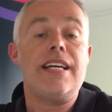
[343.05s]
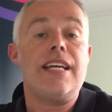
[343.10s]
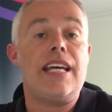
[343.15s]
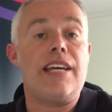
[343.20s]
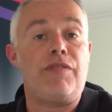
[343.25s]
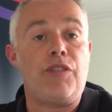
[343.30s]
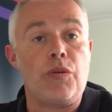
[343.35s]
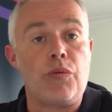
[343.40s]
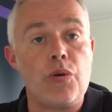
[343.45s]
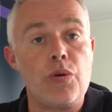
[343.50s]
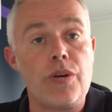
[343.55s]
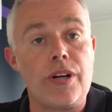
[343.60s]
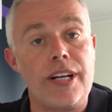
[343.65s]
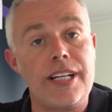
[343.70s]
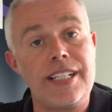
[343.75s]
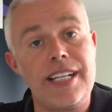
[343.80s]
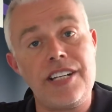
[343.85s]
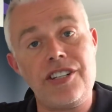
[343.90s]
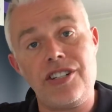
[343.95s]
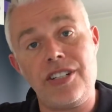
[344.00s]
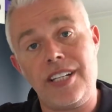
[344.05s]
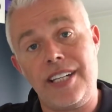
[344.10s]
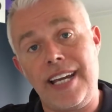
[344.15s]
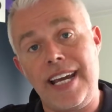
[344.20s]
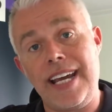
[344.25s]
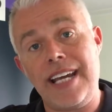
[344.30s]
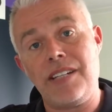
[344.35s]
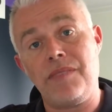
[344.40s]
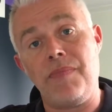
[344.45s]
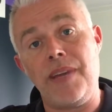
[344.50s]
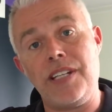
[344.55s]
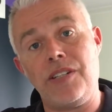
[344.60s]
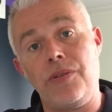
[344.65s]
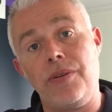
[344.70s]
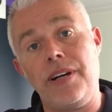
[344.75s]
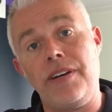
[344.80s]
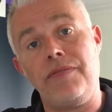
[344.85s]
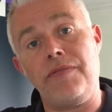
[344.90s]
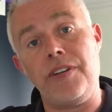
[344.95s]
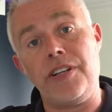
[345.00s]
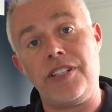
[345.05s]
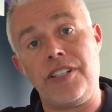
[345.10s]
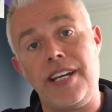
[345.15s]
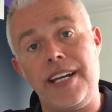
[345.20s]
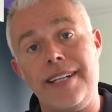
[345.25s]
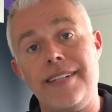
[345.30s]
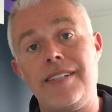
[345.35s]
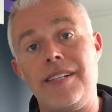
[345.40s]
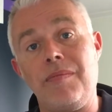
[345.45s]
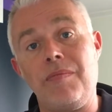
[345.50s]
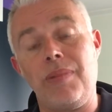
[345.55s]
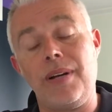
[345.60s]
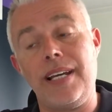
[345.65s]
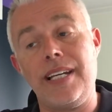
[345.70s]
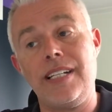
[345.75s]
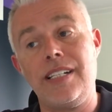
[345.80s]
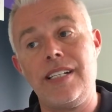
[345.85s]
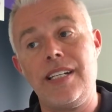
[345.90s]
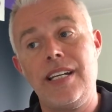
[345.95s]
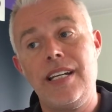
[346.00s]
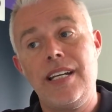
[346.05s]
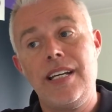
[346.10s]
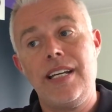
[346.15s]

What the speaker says: If your organisation today has mental health first aiders in place,